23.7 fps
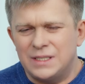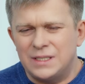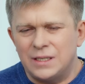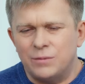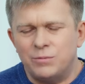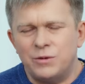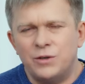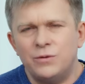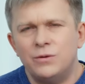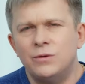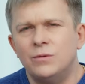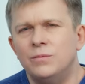of
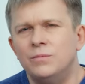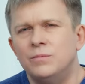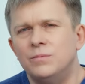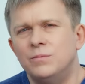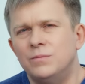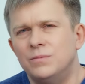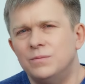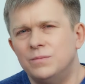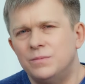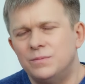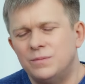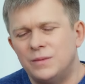the
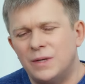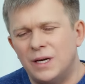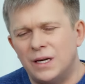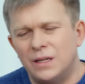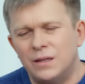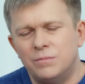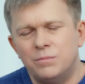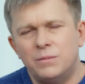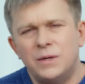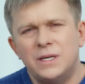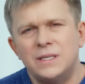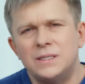diamond itself,
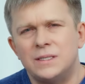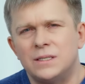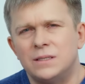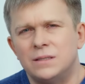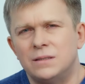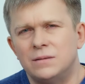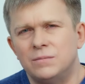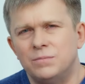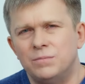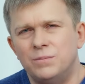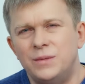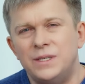
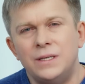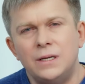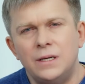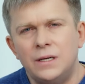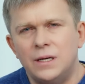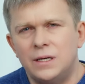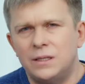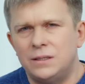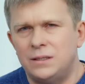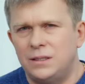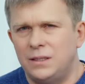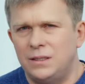
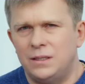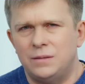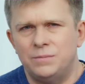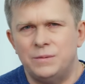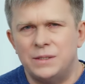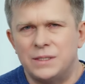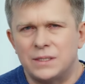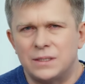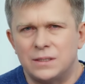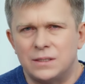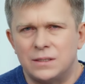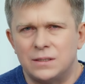I
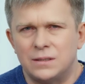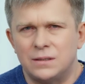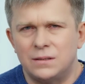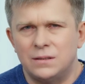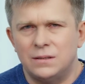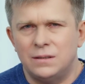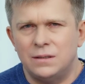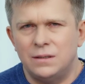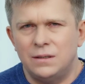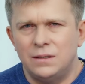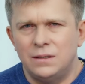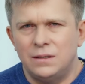would say,
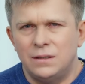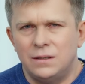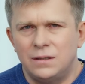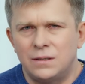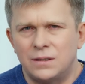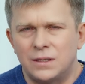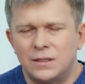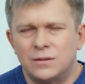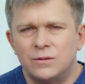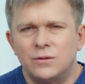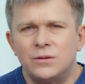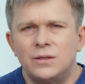which
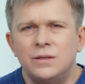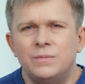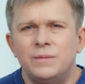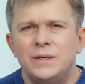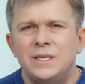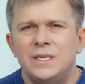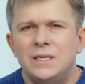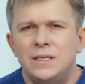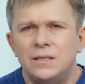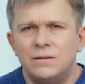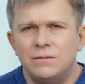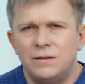is AllatRa
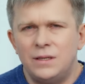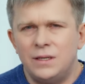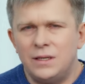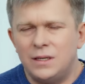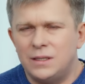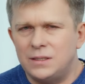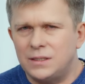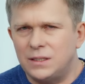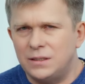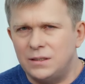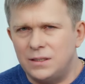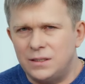actually
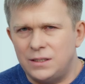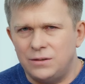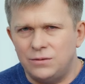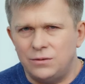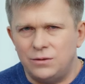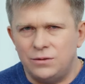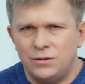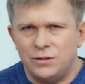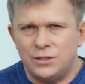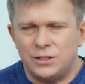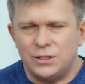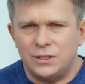today.
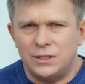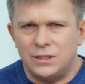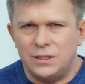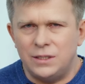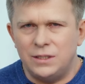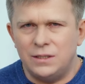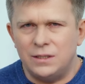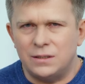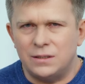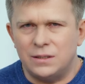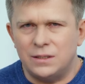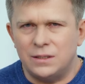
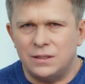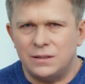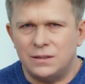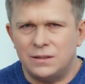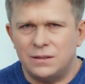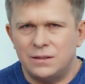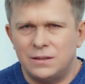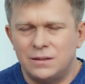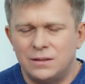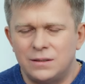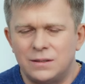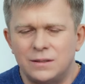
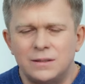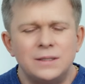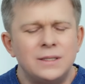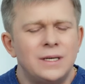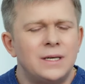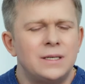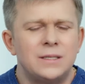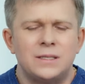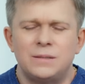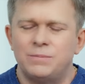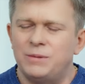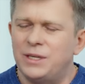Yes,
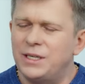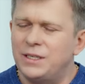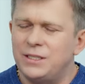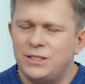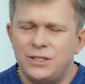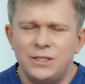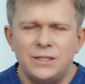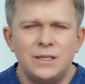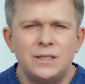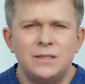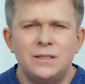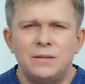it
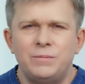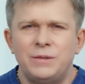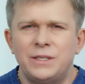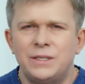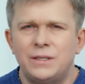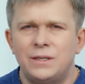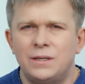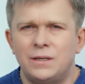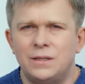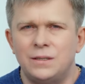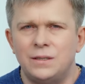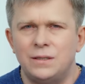has
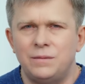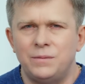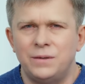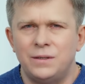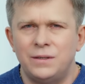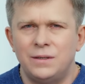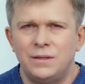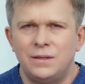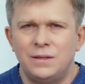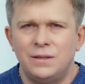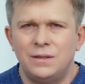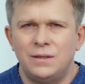numerous
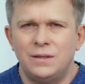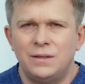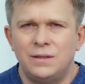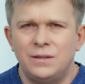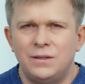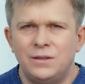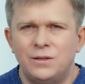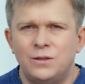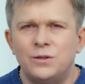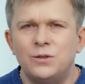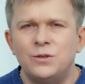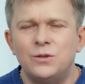facets,
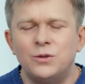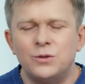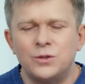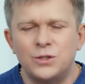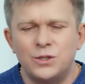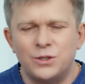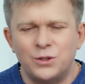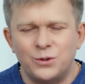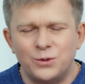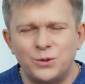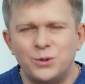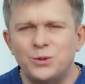but
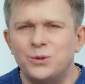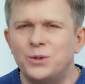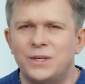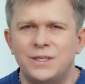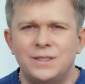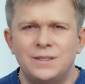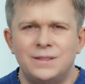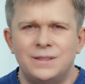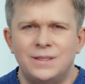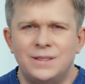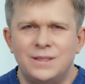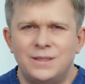the structure
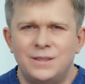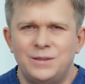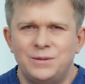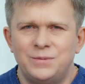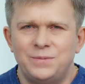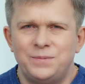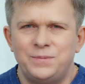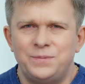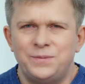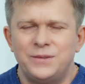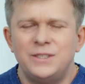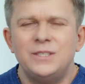is one
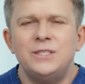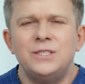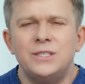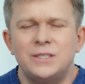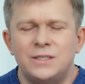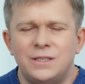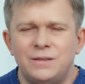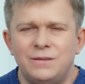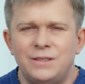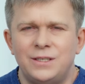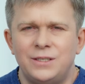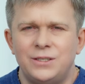
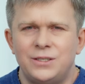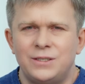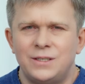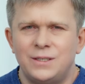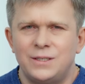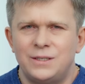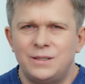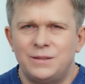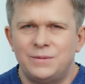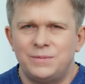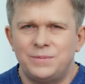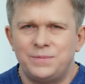
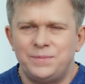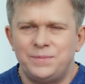humaneness.